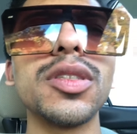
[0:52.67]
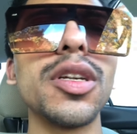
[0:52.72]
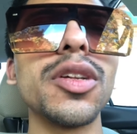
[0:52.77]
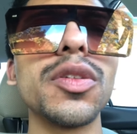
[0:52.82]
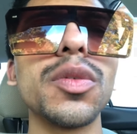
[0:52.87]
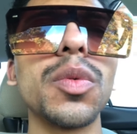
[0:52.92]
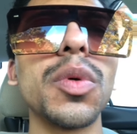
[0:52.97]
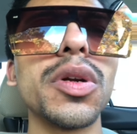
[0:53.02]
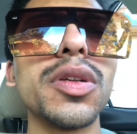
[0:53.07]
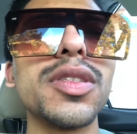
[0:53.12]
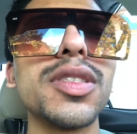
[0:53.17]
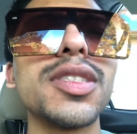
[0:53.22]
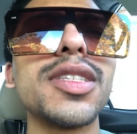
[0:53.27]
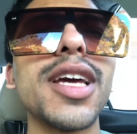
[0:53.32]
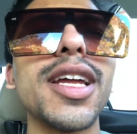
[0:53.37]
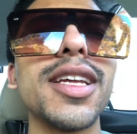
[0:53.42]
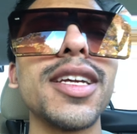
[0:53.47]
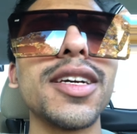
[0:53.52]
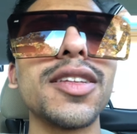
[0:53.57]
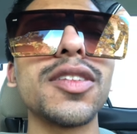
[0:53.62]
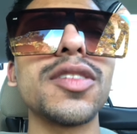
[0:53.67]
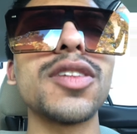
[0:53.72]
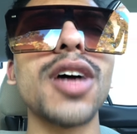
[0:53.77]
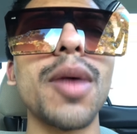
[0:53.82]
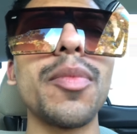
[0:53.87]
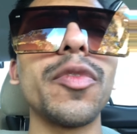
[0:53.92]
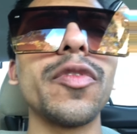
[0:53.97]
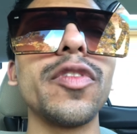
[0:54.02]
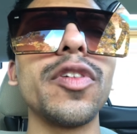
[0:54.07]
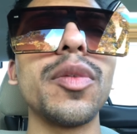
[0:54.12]
In other words, standing at the
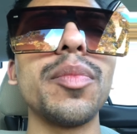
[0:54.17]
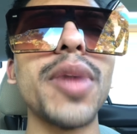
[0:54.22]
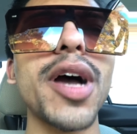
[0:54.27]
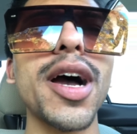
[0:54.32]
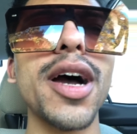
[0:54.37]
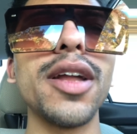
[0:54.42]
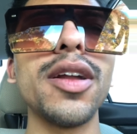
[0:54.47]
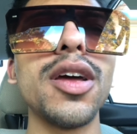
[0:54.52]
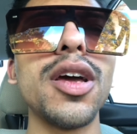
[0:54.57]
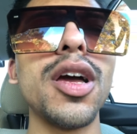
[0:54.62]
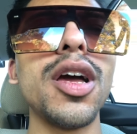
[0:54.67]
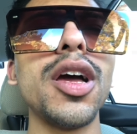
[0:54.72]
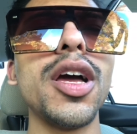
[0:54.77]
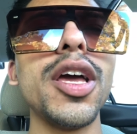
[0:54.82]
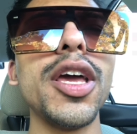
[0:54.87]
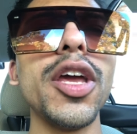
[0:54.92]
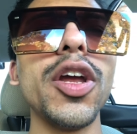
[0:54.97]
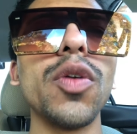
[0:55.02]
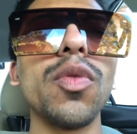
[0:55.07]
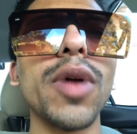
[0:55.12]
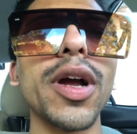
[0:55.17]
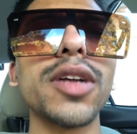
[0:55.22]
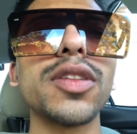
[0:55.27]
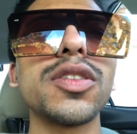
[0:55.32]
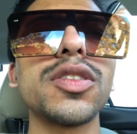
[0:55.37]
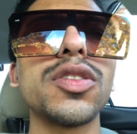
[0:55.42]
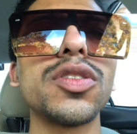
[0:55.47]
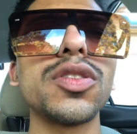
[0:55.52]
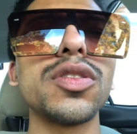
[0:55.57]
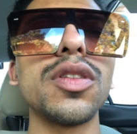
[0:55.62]
top of their mat,
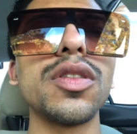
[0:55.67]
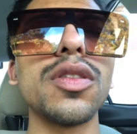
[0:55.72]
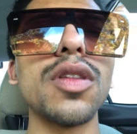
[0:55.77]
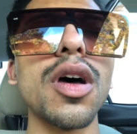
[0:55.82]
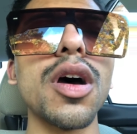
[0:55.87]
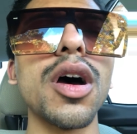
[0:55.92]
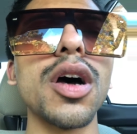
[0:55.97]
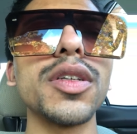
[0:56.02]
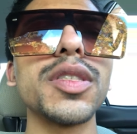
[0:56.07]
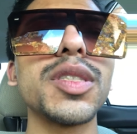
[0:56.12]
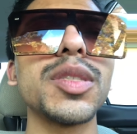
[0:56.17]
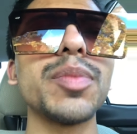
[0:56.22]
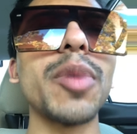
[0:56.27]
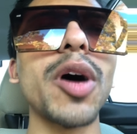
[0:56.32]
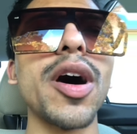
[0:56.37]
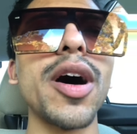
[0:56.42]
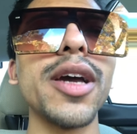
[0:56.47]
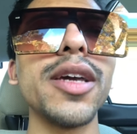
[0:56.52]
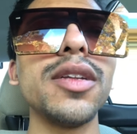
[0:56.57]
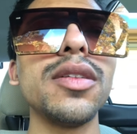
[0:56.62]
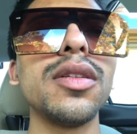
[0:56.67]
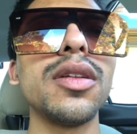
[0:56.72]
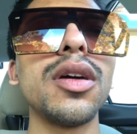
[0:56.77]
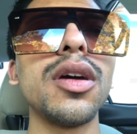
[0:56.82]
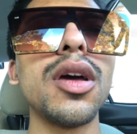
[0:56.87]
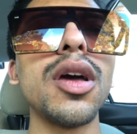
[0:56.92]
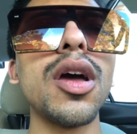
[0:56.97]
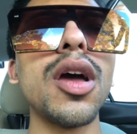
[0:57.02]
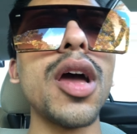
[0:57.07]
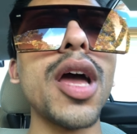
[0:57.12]
erect spine,
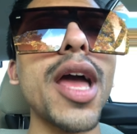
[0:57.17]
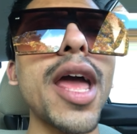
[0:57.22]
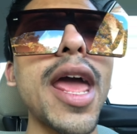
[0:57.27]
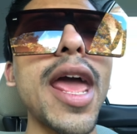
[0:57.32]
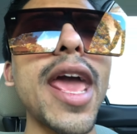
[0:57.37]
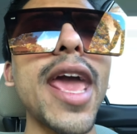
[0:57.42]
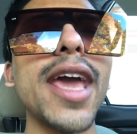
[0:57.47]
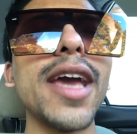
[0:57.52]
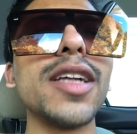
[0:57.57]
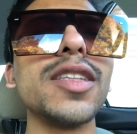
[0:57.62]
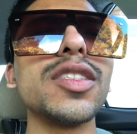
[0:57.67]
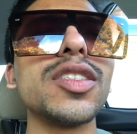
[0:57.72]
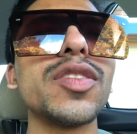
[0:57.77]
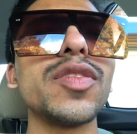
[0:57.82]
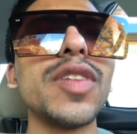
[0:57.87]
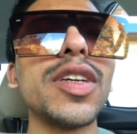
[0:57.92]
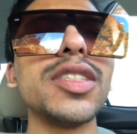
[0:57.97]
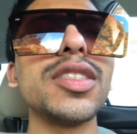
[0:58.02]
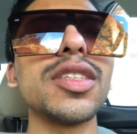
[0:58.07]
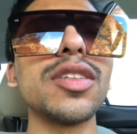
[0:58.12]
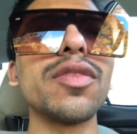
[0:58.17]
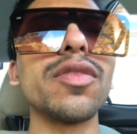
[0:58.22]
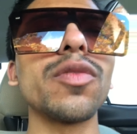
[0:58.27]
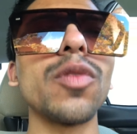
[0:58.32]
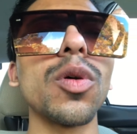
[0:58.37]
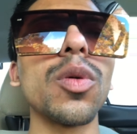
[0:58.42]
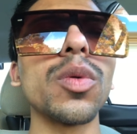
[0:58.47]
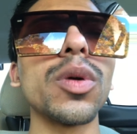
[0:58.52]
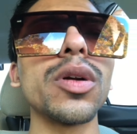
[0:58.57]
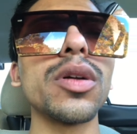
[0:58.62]
hands facing
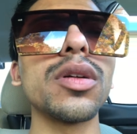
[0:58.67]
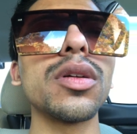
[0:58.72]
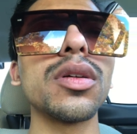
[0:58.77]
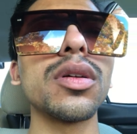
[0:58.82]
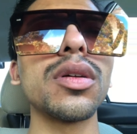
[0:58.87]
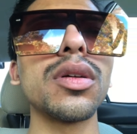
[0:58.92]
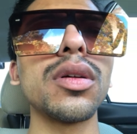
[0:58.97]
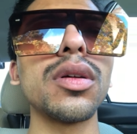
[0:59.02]
forward,